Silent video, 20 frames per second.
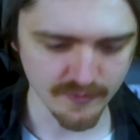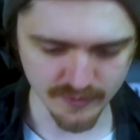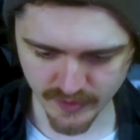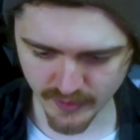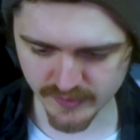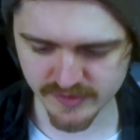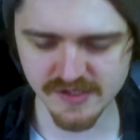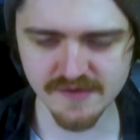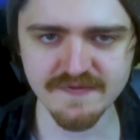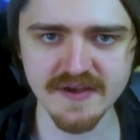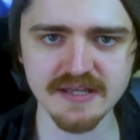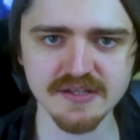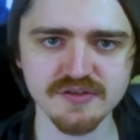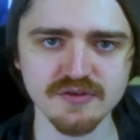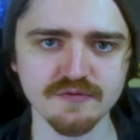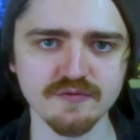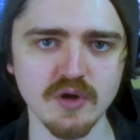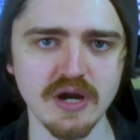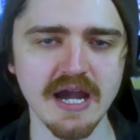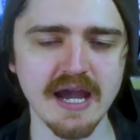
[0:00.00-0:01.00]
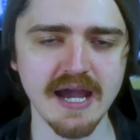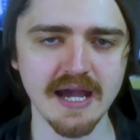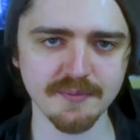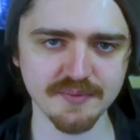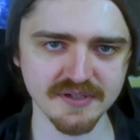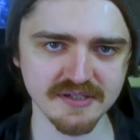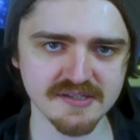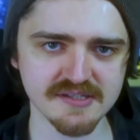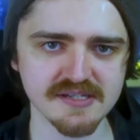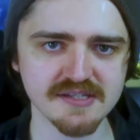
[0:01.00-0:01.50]
Those events of what
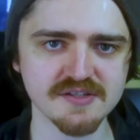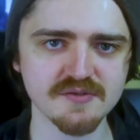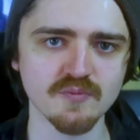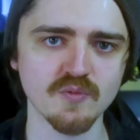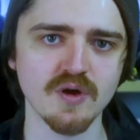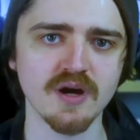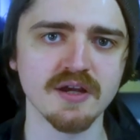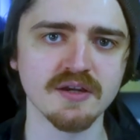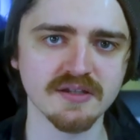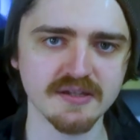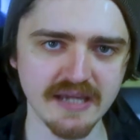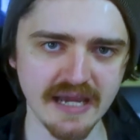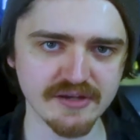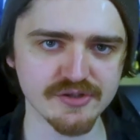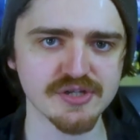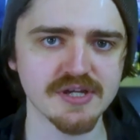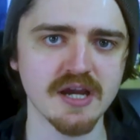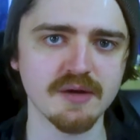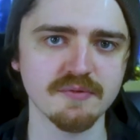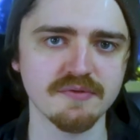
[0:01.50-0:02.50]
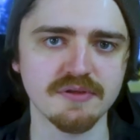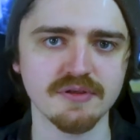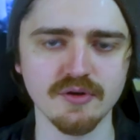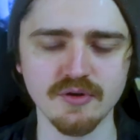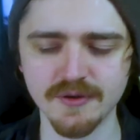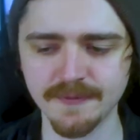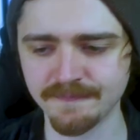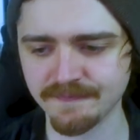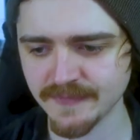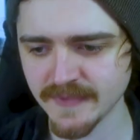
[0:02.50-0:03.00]
happened in season one, catching up with
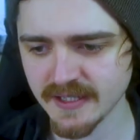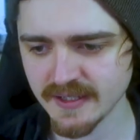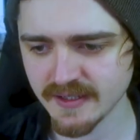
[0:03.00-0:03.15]
Thawne.